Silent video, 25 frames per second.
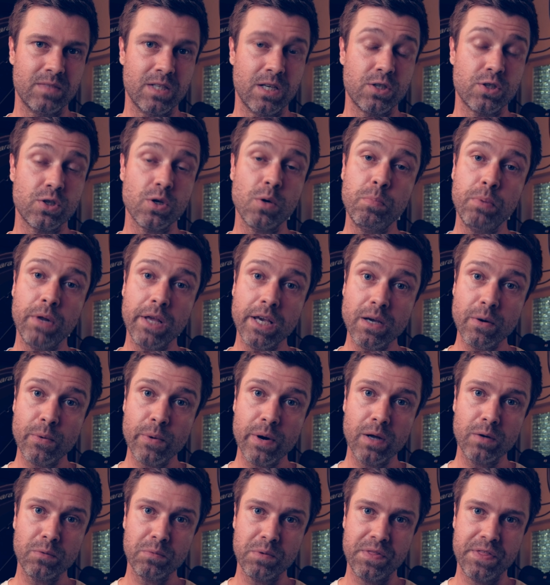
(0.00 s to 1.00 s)
So play
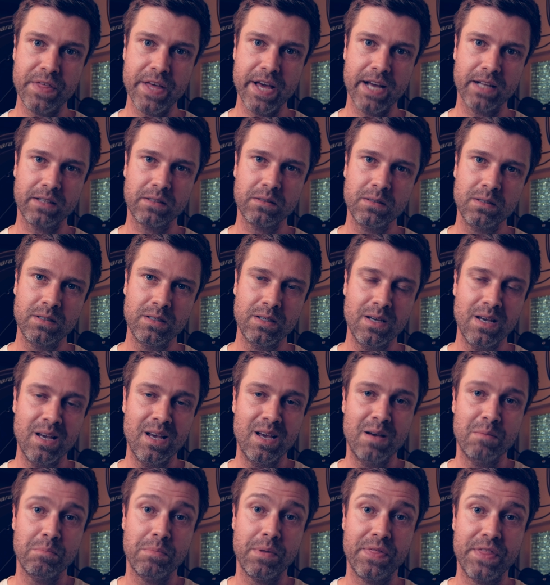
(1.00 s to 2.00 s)
around with that.
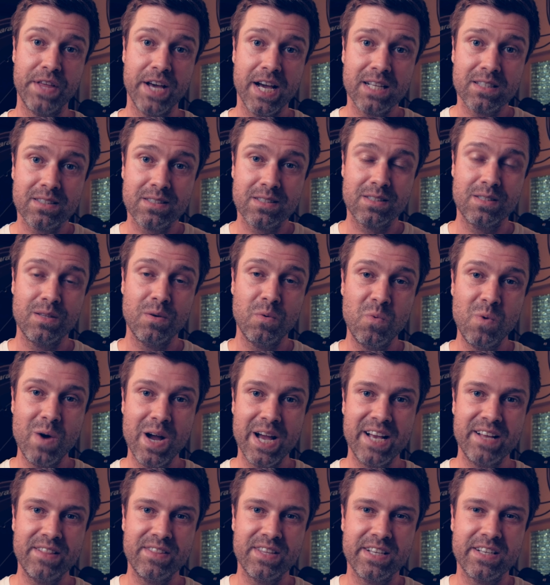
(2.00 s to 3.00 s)
But that's the
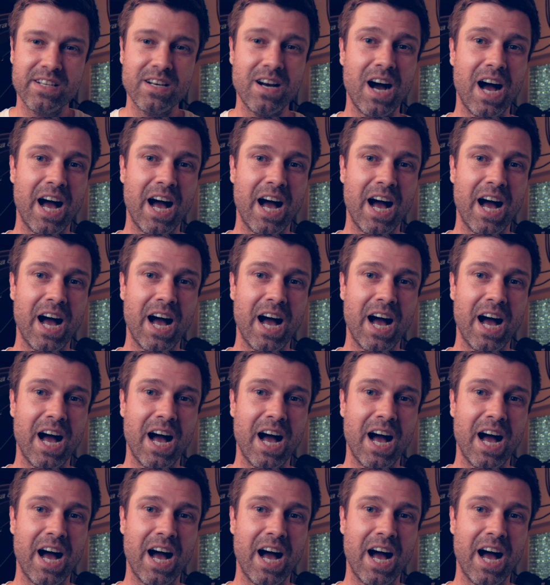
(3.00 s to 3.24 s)
way that